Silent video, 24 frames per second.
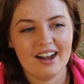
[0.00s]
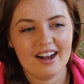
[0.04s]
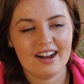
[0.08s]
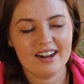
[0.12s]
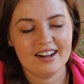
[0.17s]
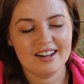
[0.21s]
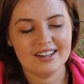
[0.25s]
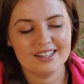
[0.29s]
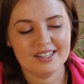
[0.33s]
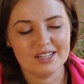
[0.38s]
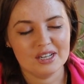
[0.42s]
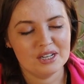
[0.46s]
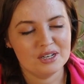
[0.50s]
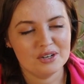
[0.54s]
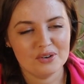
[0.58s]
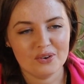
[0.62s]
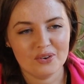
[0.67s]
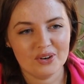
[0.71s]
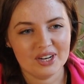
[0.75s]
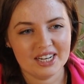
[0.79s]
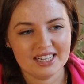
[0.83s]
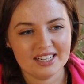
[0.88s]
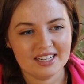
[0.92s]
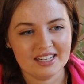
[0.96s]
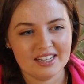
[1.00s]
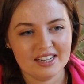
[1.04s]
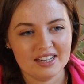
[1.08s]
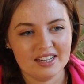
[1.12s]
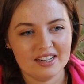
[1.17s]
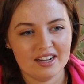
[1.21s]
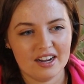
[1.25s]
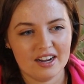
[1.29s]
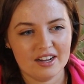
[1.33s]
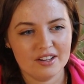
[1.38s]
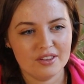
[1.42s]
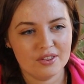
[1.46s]

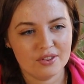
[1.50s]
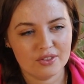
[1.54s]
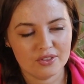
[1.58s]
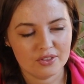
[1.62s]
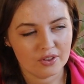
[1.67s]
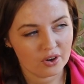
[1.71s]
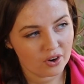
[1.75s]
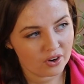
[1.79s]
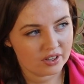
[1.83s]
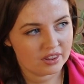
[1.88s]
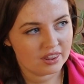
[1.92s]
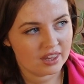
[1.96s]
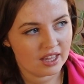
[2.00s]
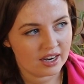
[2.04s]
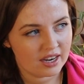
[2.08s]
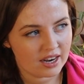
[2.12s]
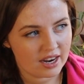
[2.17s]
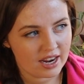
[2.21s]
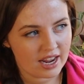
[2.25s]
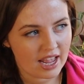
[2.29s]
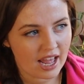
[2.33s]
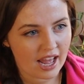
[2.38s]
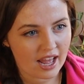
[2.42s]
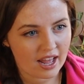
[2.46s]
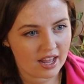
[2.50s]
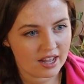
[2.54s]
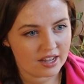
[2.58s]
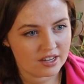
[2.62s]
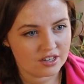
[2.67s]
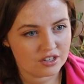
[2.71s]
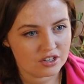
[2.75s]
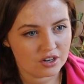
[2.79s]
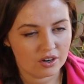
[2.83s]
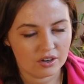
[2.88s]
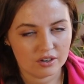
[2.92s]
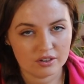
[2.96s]
Annoyingly, I thought that I
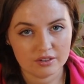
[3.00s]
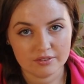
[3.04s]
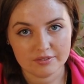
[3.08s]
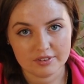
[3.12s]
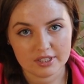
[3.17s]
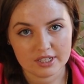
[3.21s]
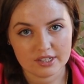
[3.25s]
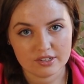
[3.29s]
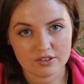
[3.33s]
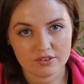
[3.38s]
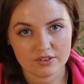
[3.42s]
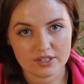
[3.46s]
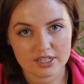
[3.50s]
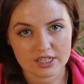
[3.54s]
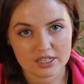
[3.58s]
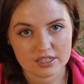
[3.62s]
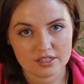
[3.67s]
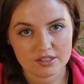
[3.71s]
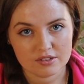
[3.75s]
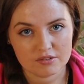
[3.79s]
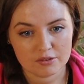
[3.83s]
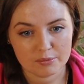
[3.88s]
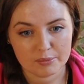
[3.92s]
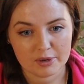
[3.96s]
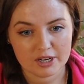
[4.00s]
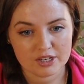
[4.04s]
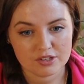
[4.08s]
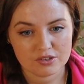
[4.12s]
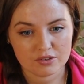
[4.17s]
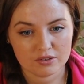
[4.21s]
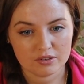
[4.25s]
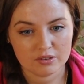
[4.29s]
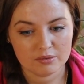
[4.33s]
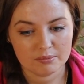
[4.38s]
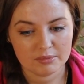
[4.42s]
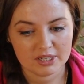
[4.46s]
had all of the ingredients for my
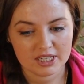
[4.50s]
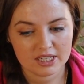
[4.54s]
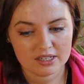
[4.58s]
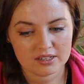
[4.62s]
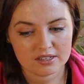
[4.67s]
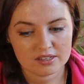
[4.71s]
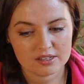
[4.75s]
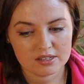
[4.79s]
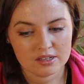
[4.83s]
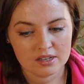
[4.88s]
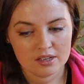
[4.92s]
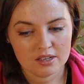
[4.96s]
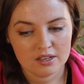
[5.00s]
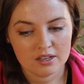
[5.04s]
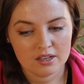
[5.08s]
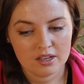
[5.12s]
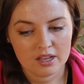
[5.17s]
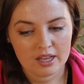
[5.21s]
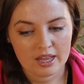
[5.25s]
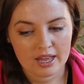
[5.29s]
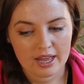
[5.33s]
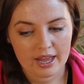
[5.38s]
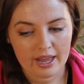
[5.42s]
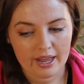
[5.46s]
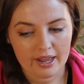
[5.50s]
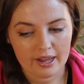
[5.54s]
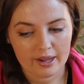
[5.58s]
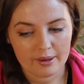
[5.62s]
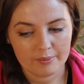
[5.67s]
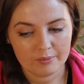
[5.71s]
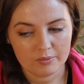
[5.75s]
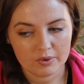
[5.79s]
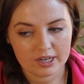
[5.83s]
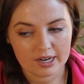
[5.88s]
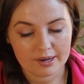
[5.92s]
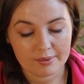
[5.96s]
soil mix
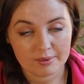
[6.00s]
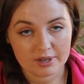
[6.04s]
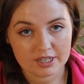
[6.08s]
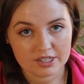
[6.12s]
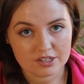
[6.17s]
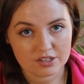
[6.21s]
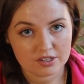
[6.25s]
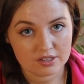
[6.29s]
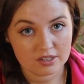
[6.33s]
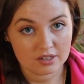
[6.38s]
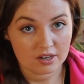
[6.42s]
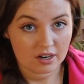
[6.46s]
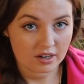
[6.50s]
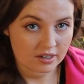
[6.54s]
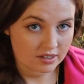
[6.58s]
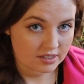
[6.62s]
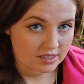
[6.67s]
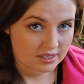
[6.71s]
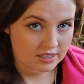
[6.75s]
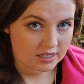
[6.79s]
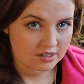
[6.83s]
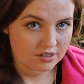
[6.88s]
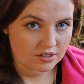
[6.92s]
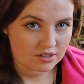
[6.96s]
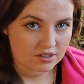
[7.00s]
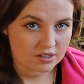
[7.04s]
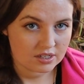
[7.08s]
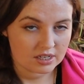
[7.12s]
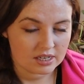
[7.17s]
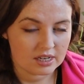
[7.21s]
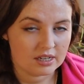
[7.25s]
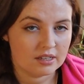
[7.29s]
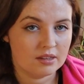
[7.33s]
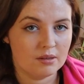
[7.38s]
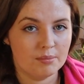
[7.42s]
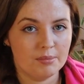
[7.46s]
when I went to the garden centre to
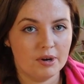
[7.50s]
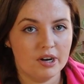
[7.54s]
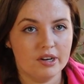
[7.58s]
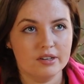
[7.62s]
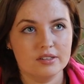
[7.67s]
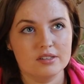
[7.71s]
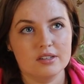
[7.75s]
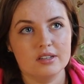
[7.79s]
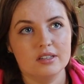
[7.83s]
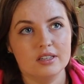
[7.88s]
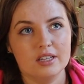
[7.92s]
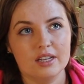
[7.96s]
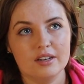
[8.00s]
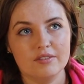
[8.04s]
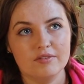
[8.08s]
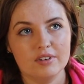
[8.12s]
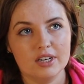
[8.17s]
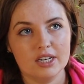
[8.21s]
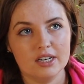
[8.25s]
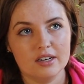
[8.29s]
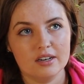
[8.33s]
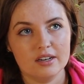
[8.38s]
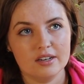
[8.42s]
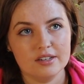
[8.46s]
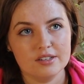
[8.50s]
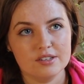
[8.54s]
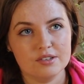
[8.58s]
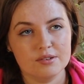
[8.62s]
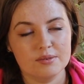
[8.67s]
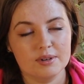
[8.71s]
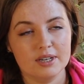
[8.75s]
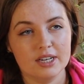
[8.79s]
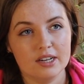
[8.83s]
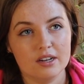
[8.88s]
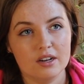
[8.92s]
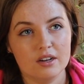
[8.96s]
get the pots, and then realised
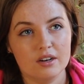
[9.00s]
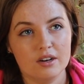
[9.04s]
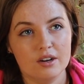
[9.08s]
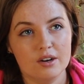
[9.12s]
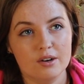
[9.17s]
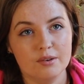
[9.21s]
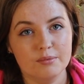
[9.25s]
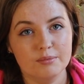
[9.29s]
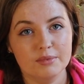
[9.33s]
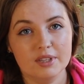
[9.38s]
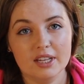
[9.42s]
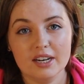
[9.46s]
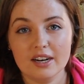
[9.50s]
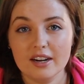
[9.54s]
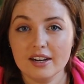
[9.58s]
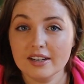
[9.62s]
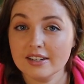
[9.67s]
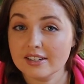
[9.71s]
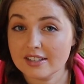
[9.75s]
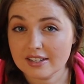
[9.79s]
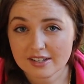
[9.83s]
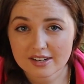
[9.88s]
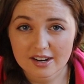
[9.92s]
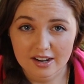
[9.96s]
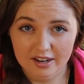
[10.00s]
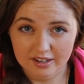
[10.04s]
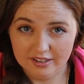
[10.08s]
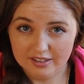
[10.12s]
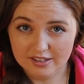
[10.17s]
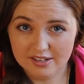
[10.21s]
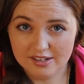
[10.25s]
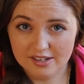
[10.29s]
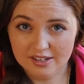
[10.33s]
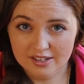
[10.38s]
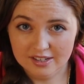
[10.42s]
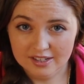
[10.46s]
when I got home that I did
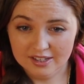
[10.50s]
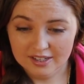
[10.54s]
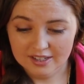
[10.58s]
not.